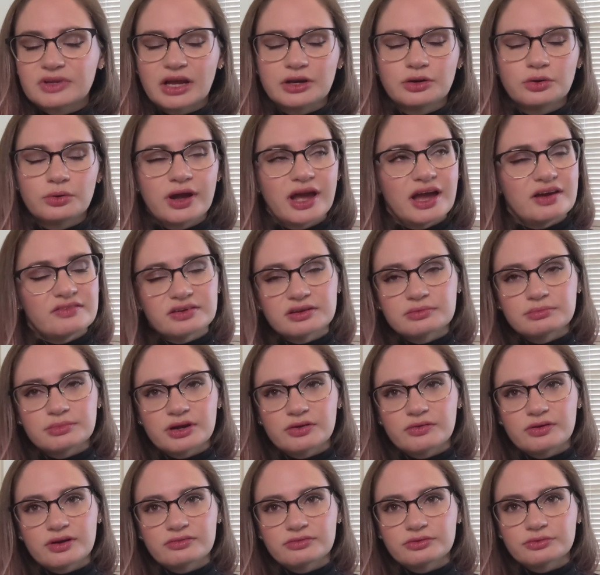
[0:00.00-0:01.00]
know I have it in
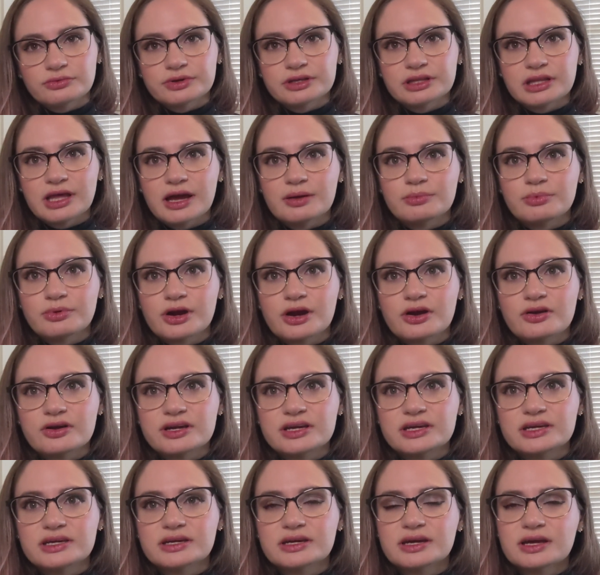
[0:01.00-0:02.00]
my Ravelry
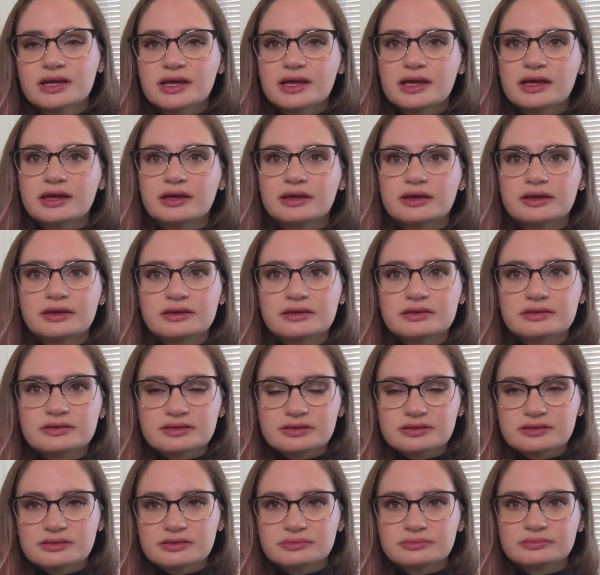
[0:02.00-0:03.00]
library,
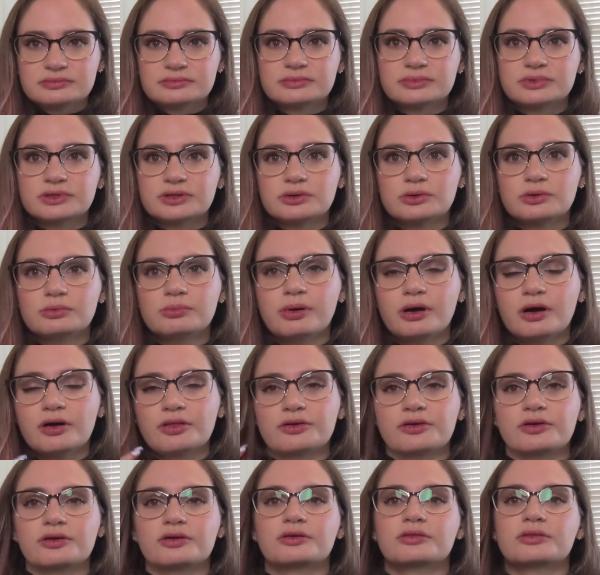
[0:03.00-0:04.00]
and, oh
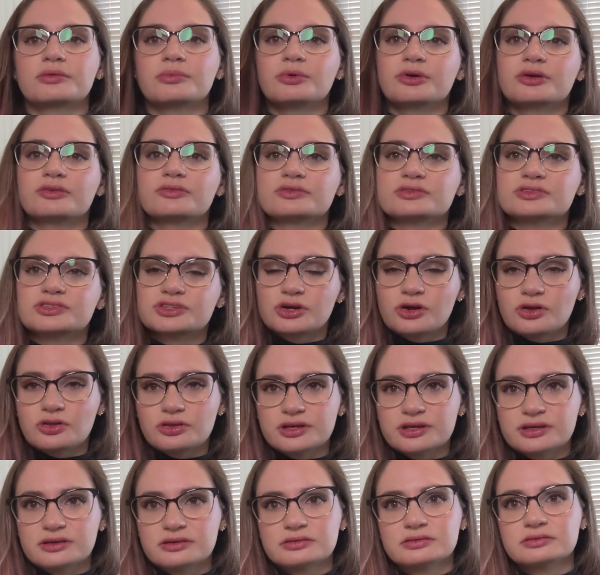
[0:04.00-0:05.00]
bother, the boyfriend's
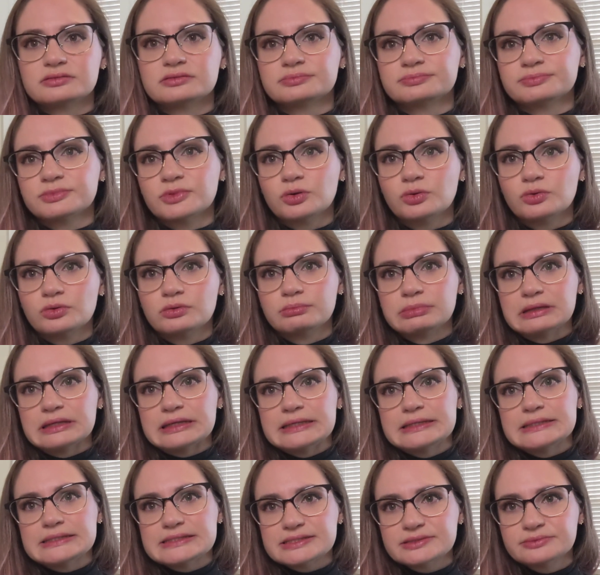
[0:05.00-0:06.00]
calling. Hold,
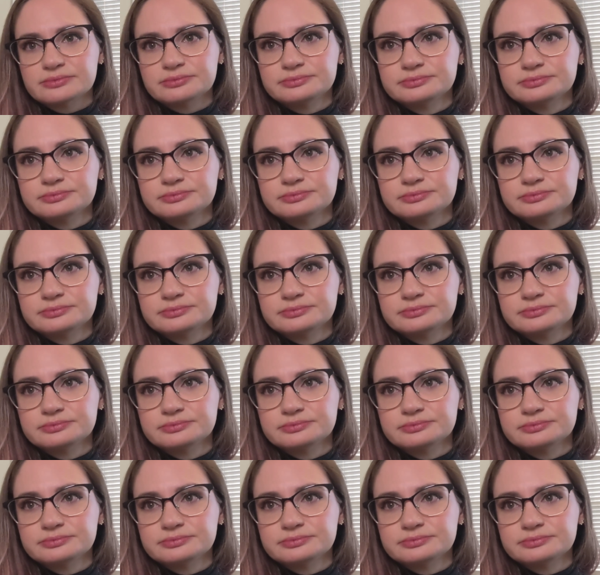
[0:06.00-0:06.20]
please.